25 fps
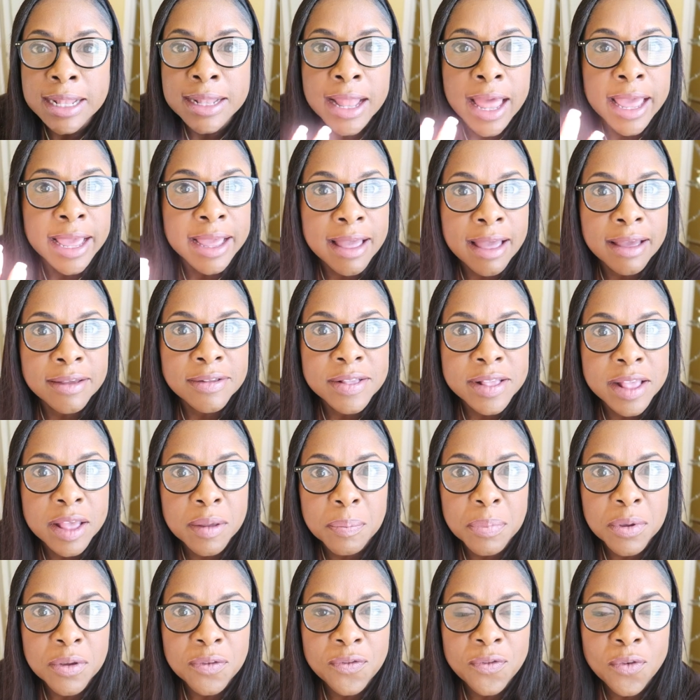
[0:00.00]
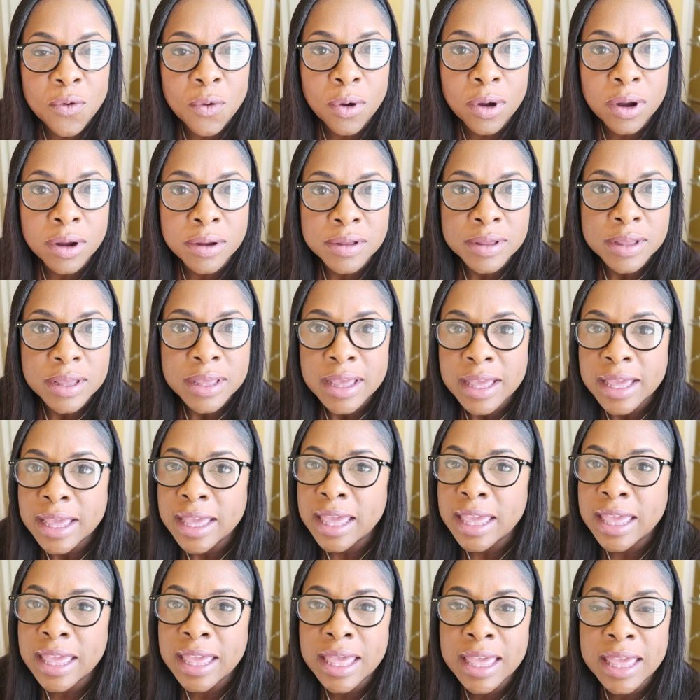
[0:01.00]
like I said before,
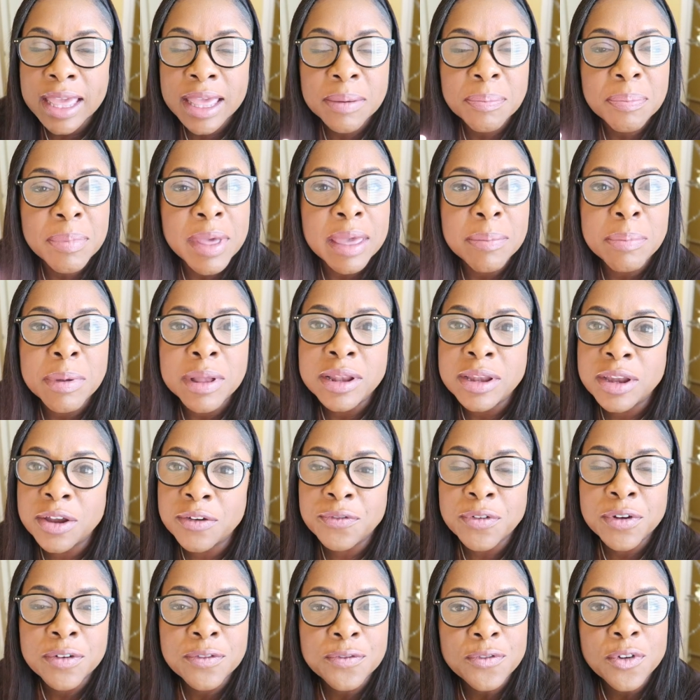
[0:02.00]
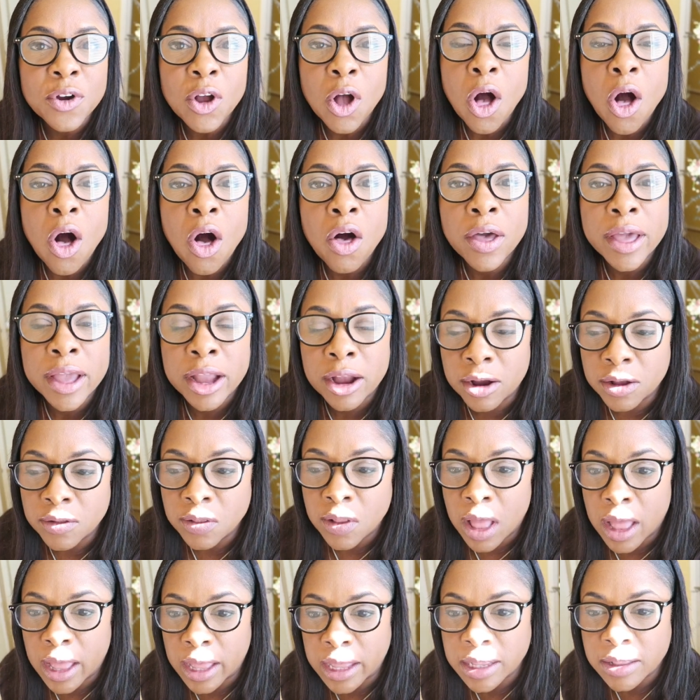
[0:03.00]
it may be different for all
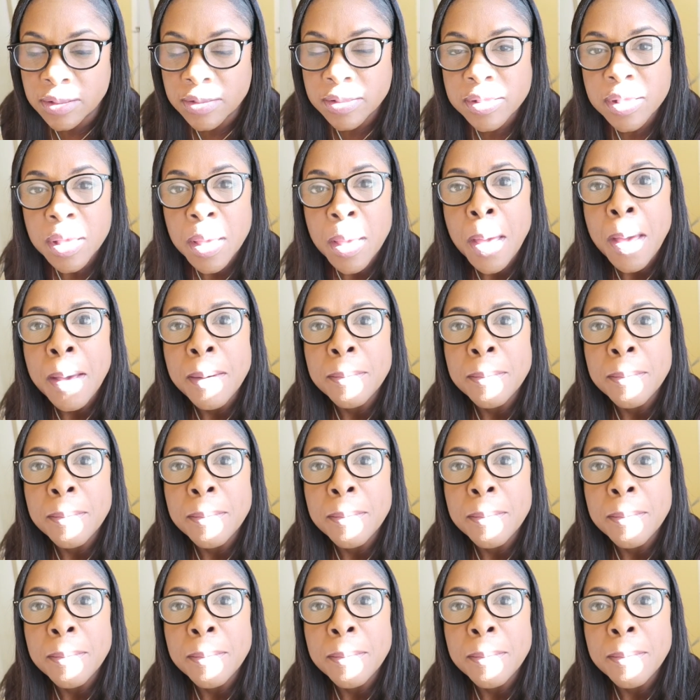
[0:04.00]
airlines,